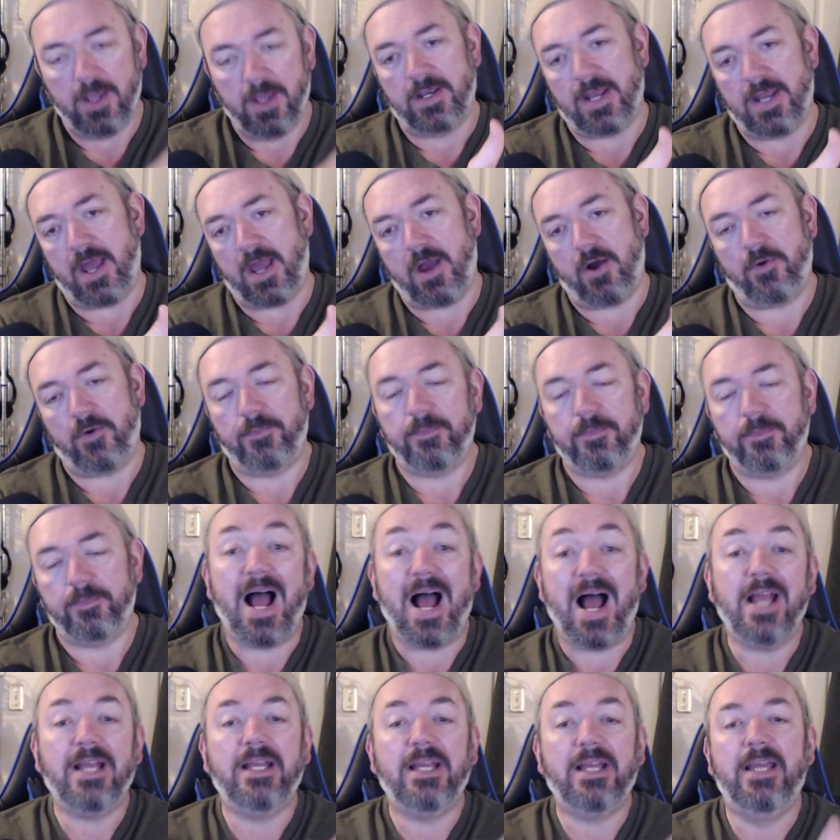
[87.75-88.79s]
Now,
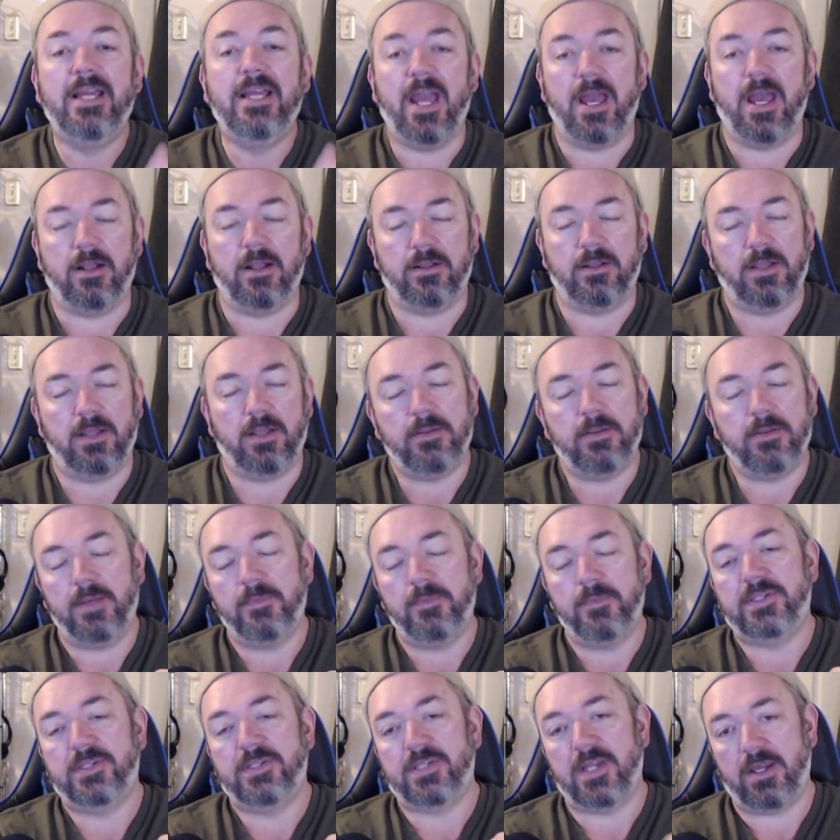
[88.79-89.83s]
I get, let
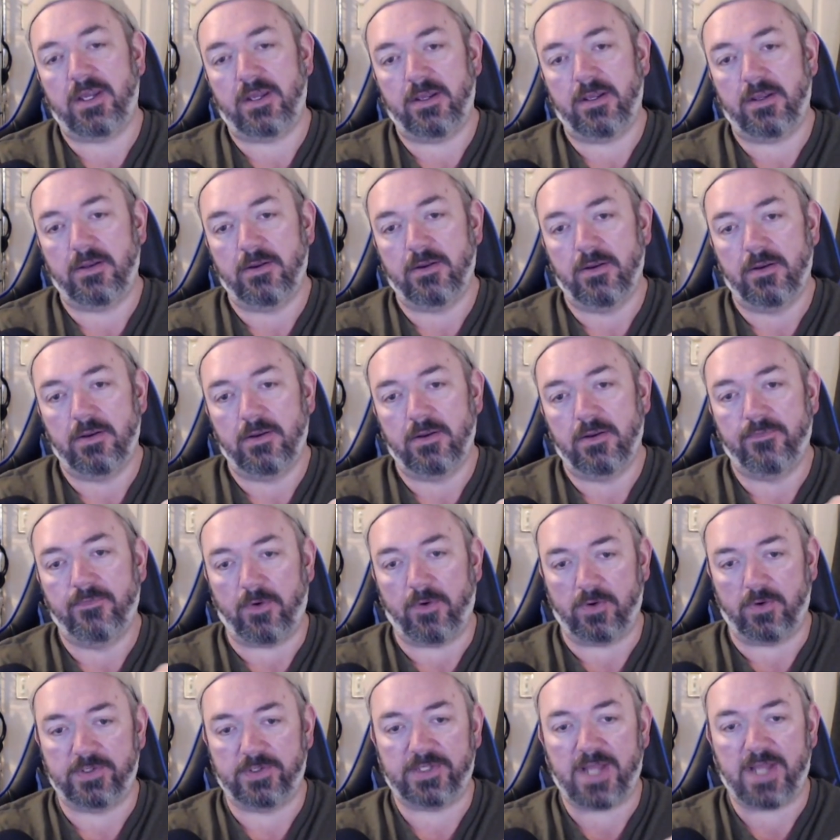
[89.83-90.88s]
me say
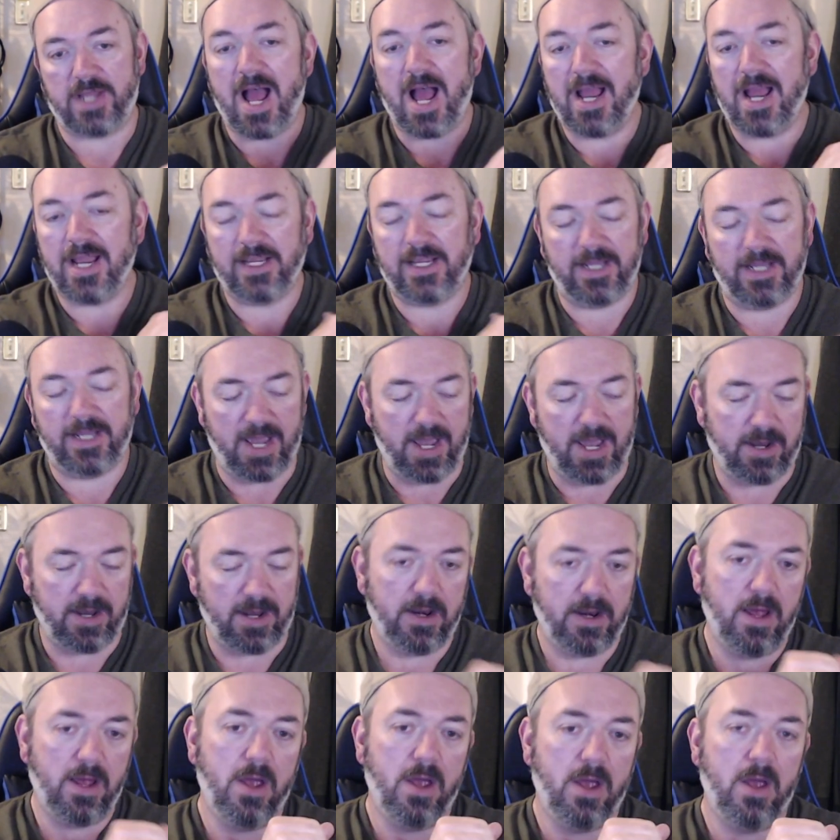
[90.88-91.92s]
first, I get
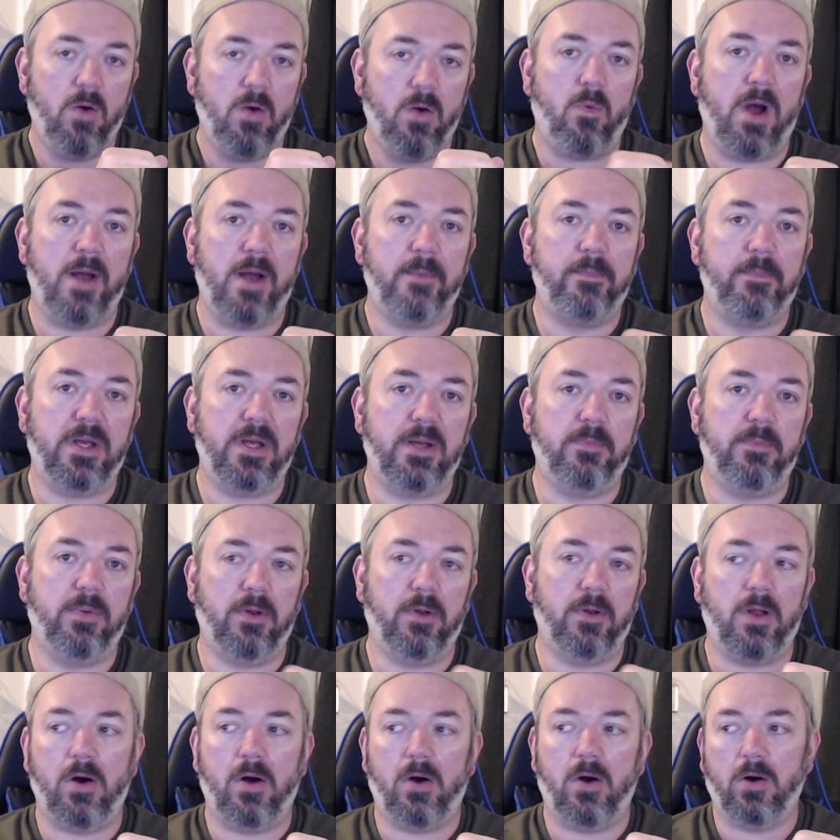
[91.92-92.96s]
why
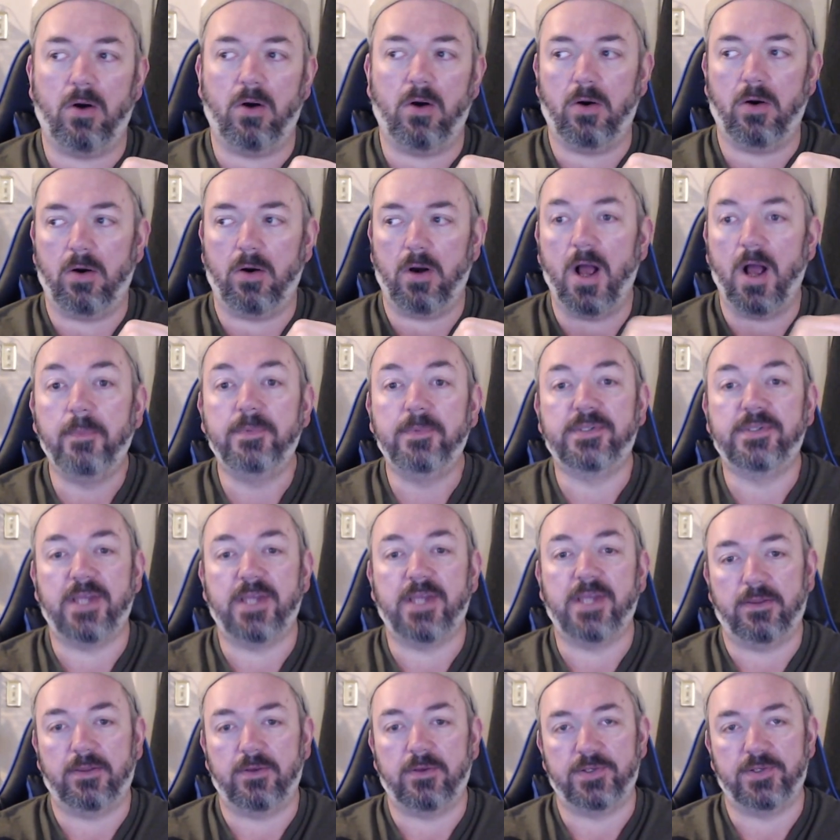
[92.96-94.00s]
people are
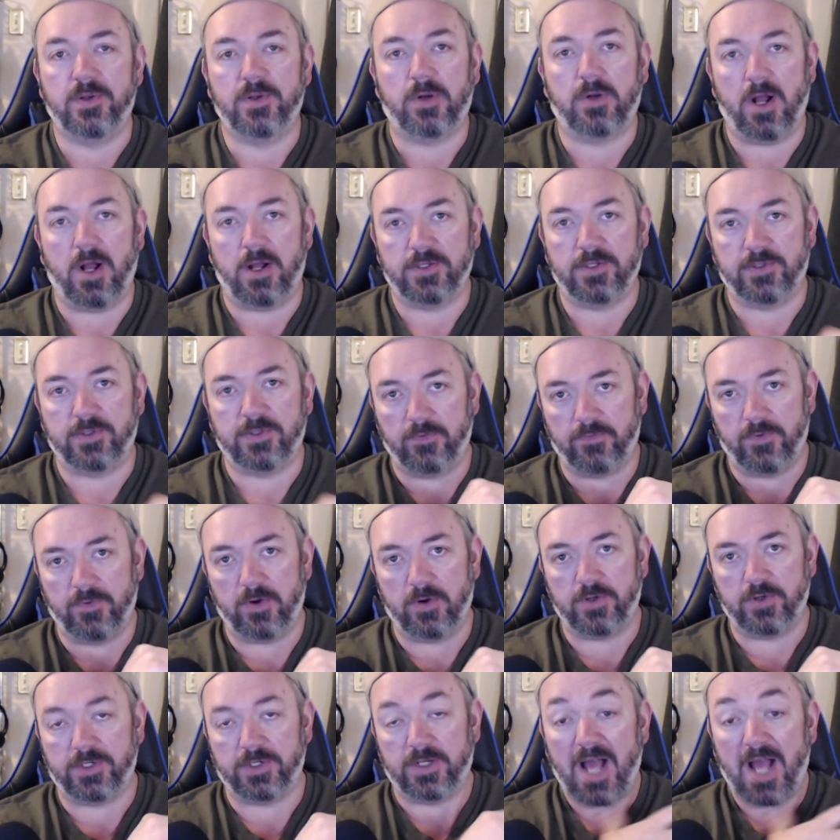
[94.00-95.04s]
upset there's no console
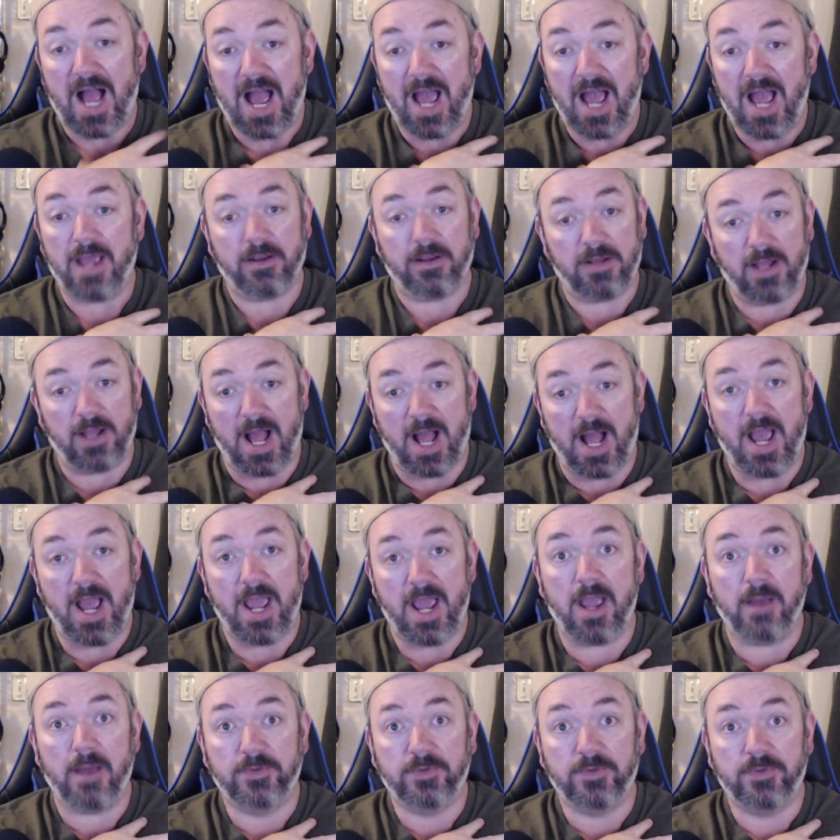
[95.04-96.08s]
version. I
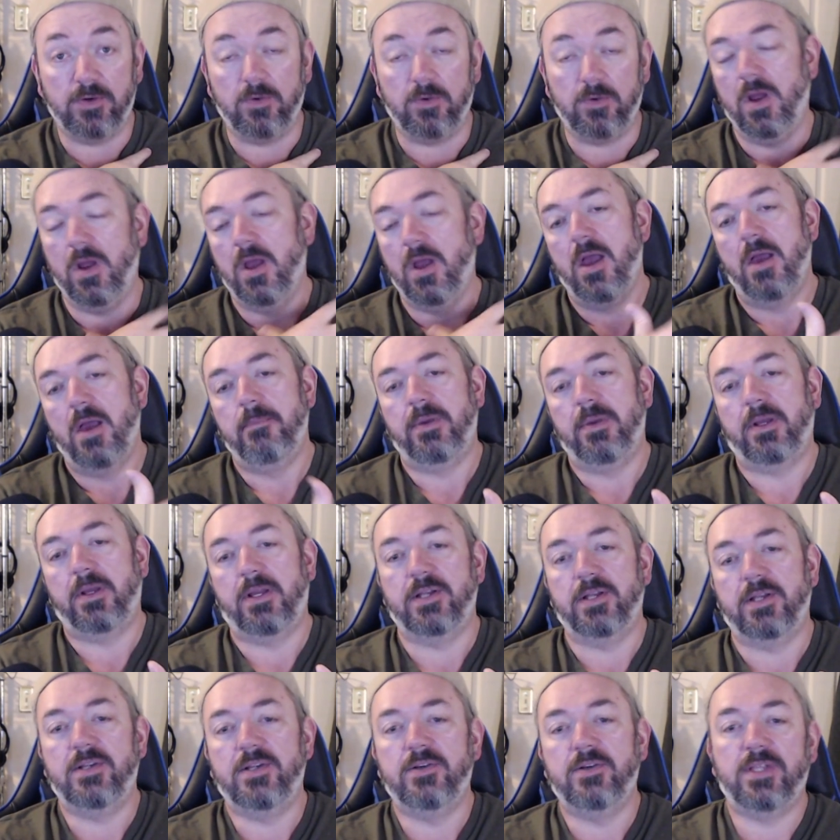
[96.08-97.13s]
am too,
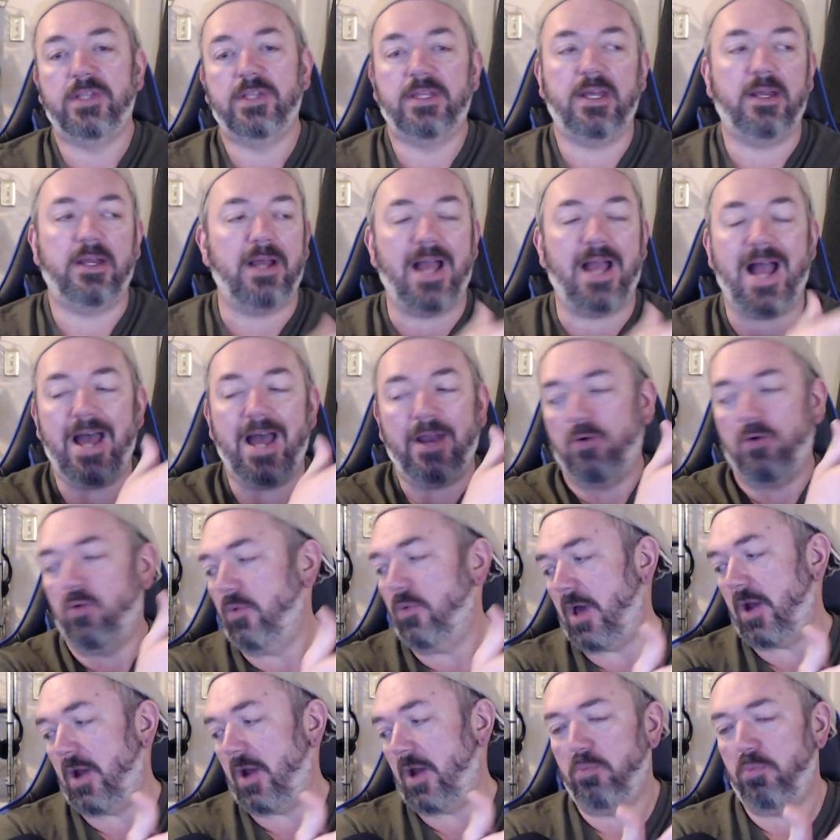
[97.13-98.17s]
because here's the thing, I
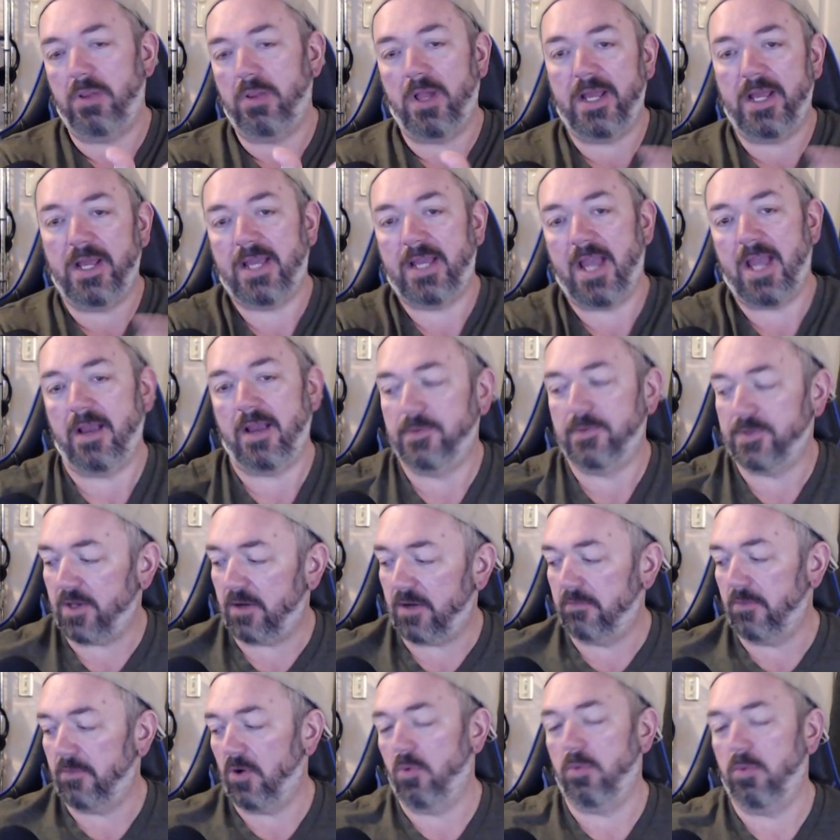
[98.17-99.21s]
don't play games
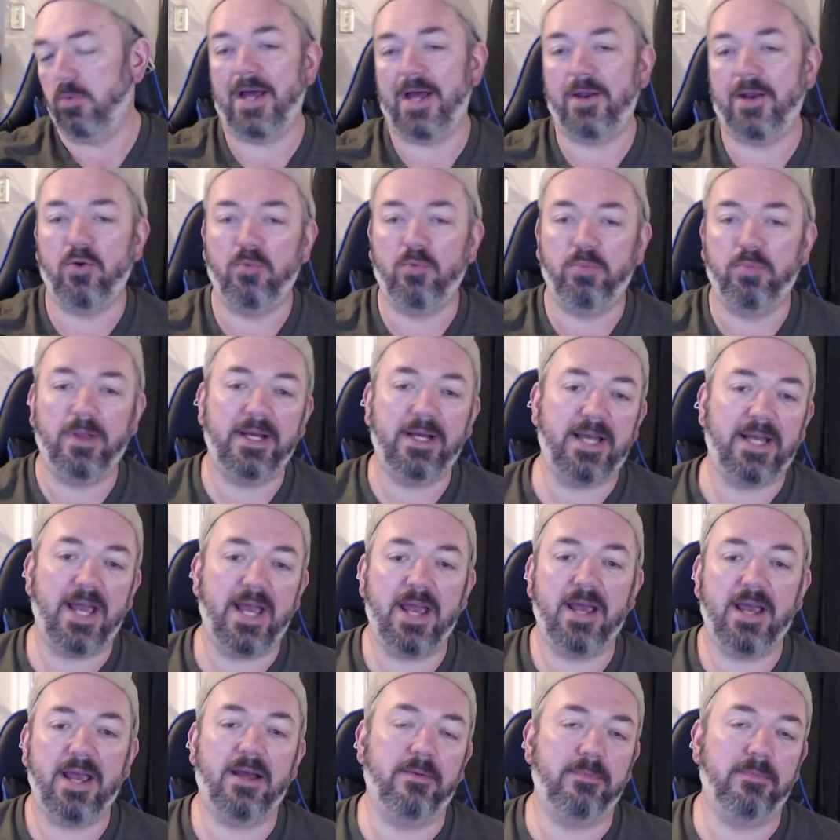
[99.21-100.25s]
on mobile. I don't play
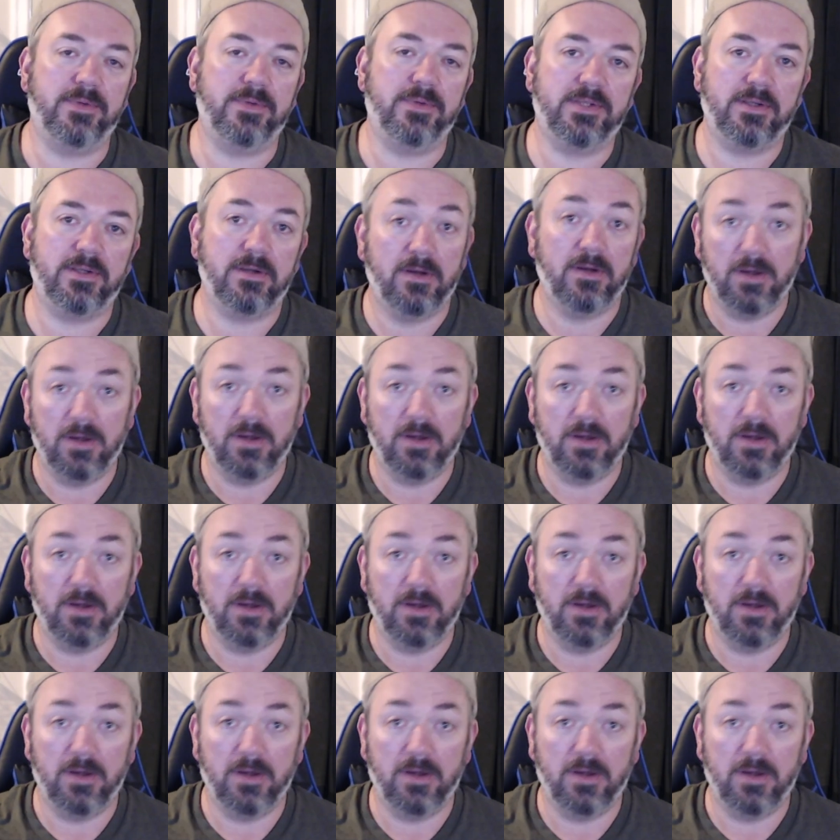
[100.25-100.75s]
games